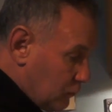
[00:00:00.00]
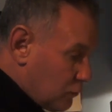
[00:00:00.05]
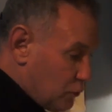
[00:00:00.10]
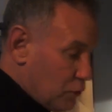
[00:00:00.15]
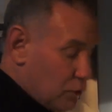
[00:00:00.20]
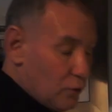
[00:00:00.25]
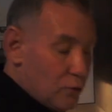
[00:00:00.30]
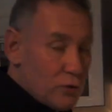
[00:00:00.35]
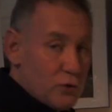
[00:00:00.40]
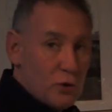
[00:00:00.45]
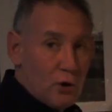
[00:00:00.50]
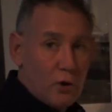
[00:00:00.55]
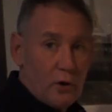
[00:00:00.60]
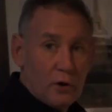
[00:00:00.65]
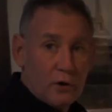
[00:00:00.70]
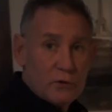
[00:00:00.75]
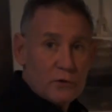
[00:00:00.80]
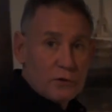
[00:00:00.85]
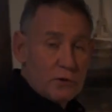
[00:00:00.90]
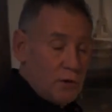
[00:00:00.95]
2
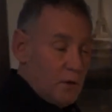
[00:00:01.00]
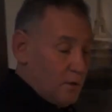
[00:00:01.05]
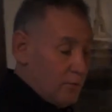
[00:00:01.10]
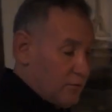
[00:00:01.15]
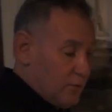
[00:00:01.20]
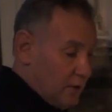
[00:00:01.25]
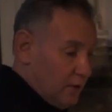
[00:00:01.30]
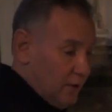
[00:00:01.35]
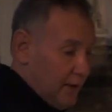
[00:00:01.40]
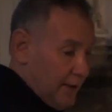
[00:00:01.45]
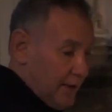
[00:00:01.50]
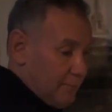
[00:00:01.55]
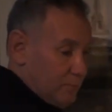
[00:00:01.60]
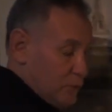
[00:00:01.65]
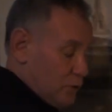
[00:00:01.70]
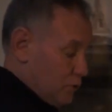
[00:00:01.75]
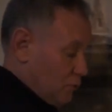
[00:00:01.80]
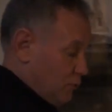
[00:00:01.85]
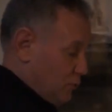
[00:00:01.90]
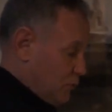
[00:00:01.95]
jars of
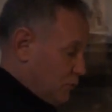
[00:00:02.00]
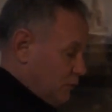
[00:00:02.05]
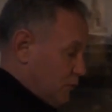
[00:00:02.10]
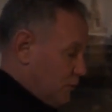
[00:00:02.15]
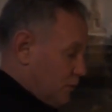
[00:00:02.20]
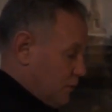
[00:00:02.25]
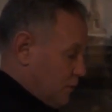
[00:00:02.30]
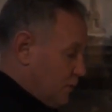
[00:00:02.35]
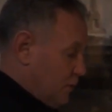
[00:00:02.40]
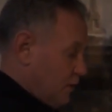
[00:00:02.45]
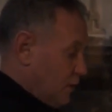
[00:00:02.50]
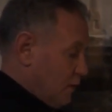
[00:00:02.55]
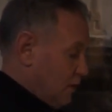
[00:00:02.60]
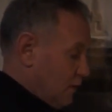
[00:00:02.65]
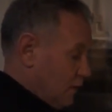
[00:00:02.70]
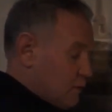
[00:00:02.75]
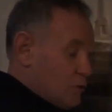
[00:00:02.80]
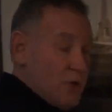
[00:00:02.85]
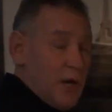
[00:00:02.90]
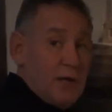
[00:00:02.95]
clam juice.
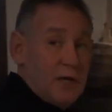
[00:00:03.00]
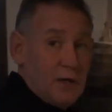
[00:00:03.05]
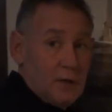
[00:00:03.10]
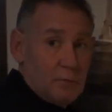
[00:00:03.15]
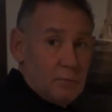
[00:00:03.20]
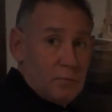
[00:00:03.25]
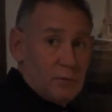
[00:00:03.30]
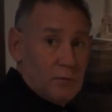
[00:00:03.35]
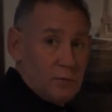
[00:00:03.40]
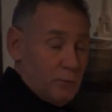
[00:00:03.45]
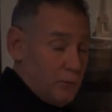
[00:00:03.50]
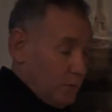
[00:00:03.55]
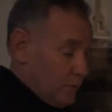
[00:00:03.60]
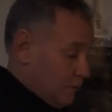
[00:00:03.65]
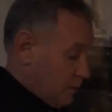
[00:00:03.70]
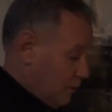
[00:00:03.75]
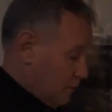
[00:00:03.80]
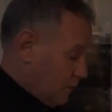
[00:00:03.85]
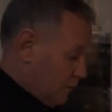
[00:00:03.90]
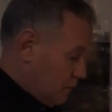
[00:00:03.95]
Shake it before
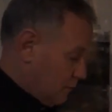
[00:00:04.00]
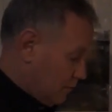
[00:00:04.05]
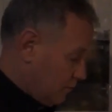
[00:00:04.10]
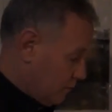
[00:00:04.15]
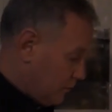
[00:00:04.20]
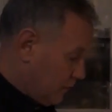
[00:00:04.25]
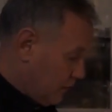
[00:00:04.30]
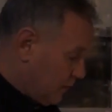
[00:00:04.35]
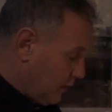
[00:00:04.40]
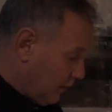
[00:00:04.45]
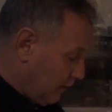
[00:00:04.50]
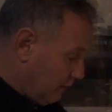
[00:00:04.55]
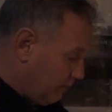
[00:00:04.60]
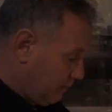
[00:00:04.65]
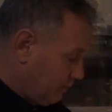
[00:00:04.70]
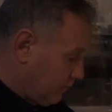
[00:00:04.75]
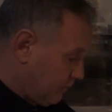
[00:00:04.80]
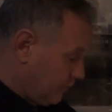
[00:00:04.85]
you put it in.